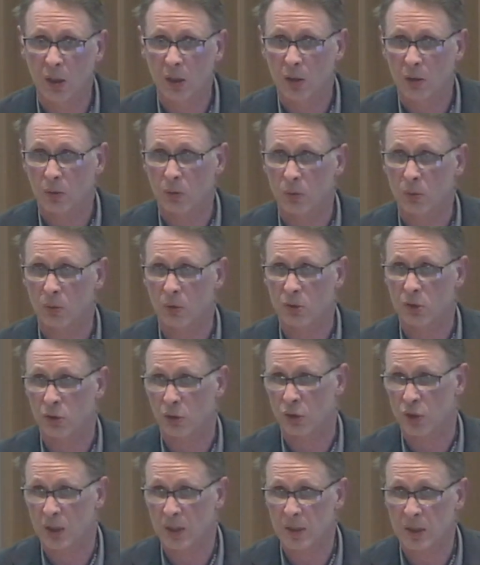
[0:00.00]
who
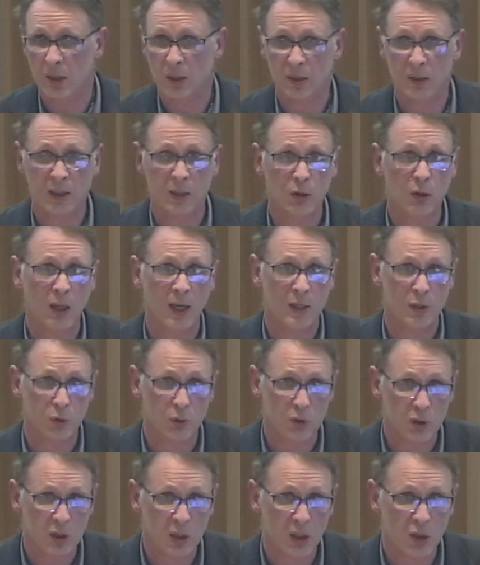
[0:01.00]
suggested that
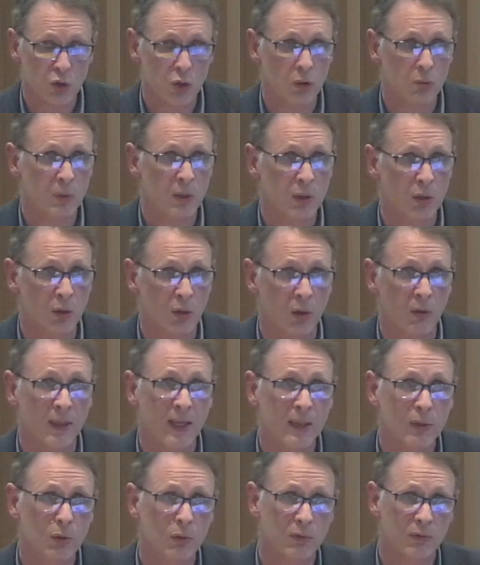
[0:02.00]
association with
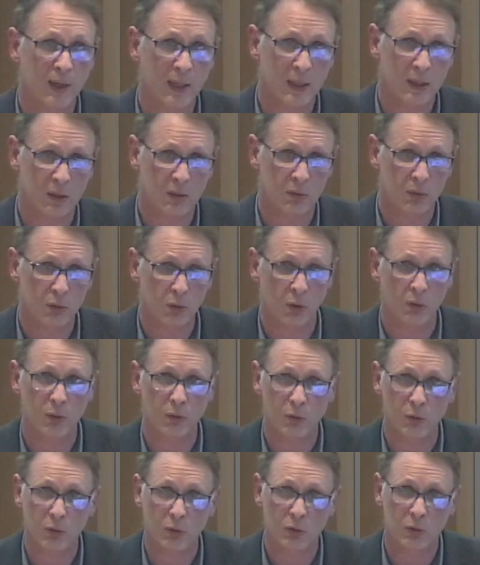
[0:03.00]
another variant on
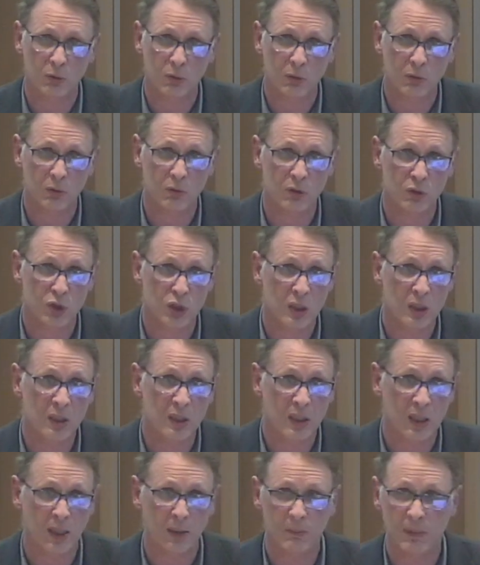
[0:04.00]
a gene
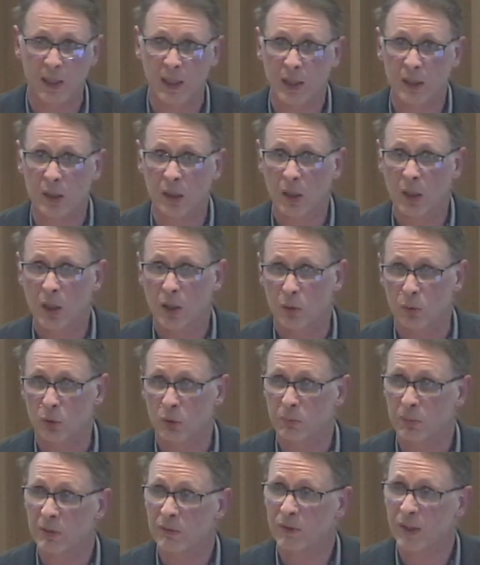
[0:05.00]
nearby would
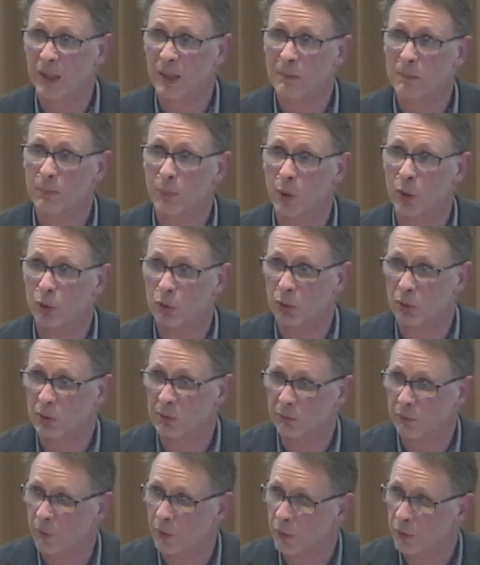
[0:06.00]
be very important
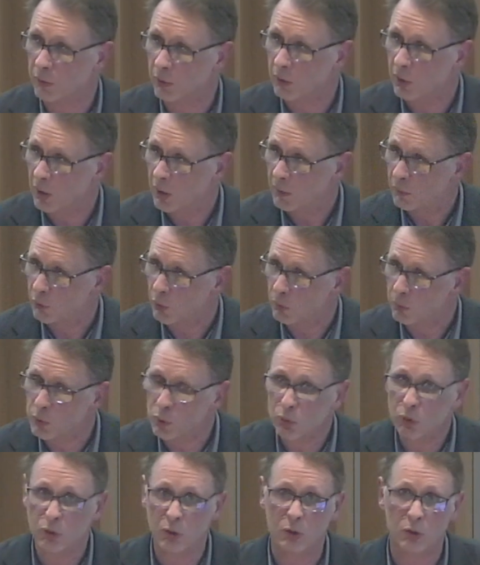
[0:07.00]
for the
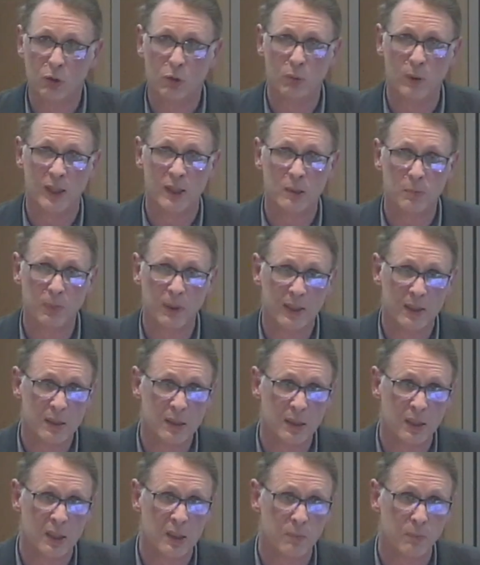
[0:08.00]
mutant to express
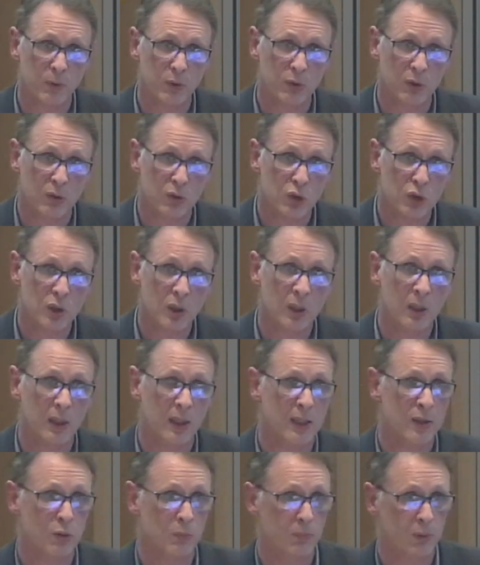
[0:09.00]
its potential
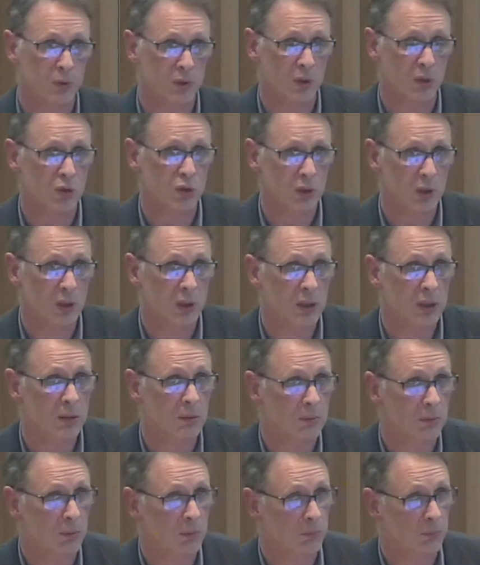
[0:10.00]
as a
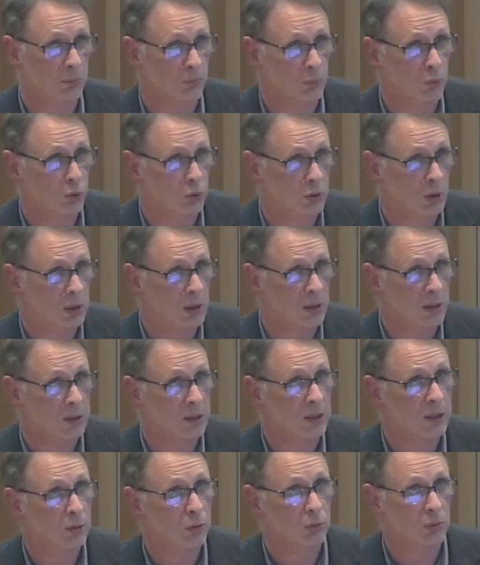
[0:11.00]
potentially mutant
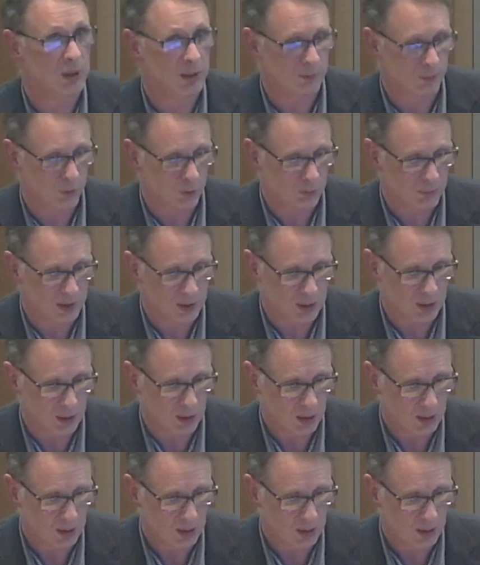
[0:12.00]
leading to Li-Fraumeni.